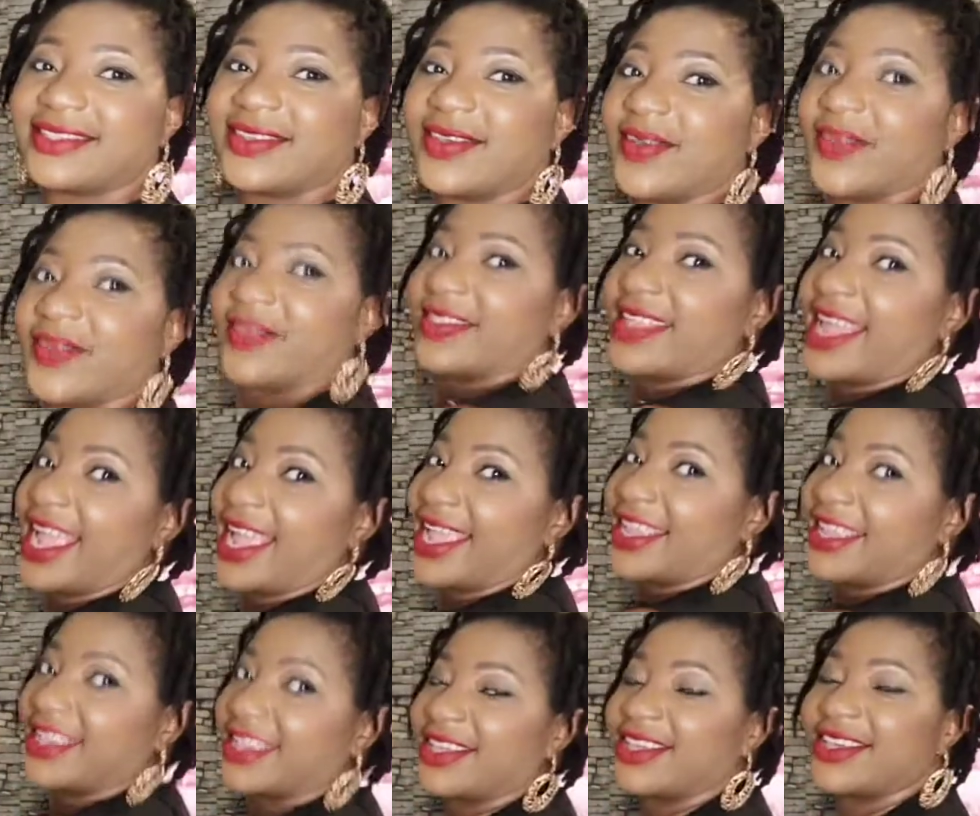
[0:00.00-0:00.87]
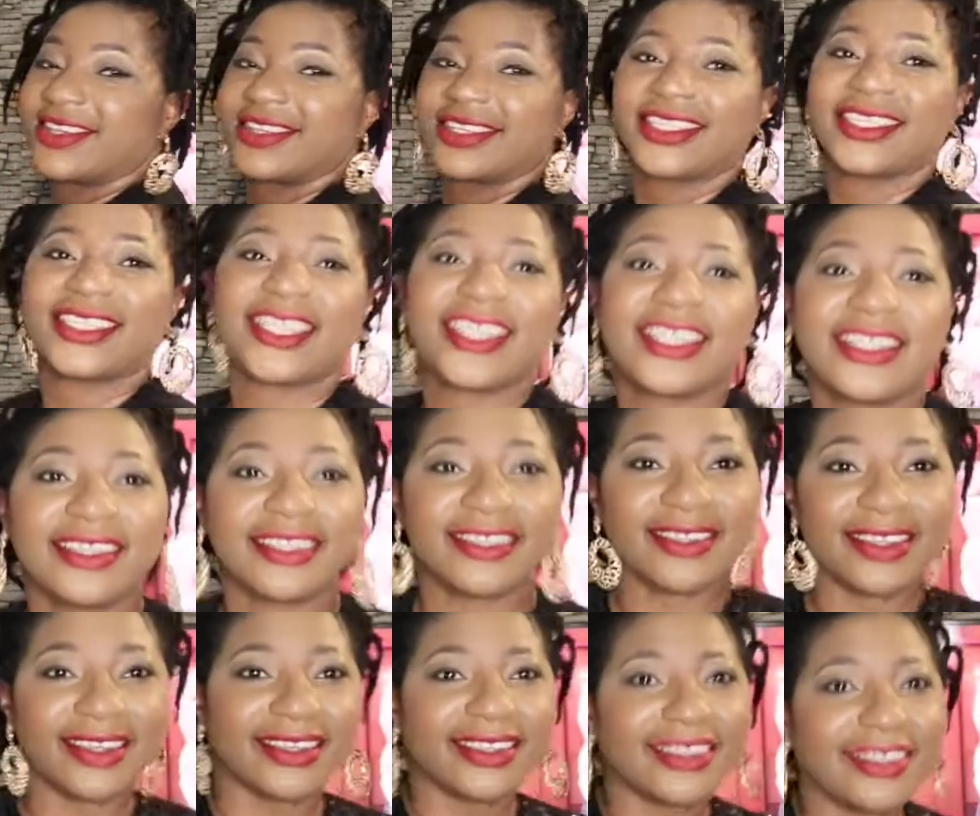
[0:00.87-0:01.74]
So thank you,
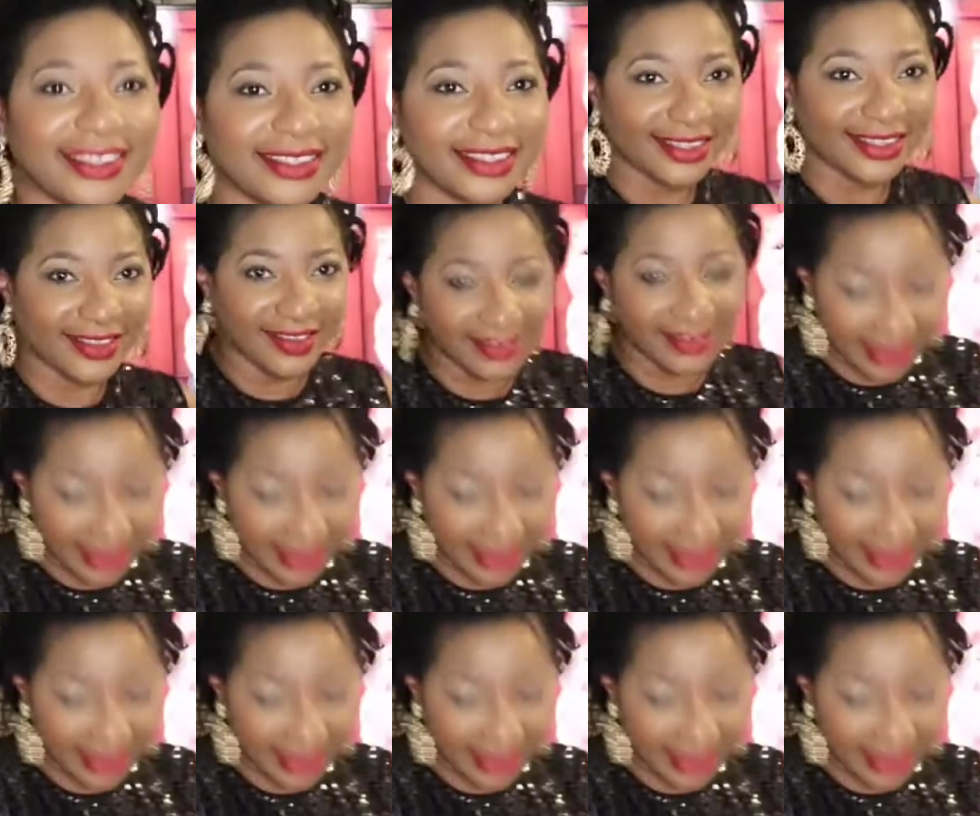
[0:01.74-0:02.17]
Jesus.